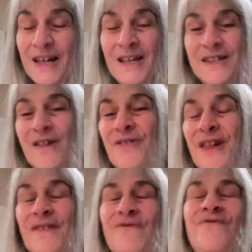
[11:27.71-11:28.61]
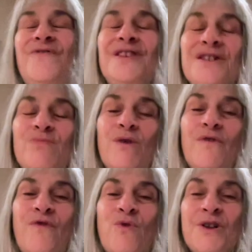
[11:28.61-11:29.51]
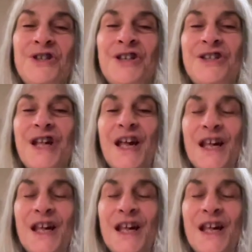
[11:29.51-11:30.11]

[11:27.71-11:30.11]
it's all the invisible forces.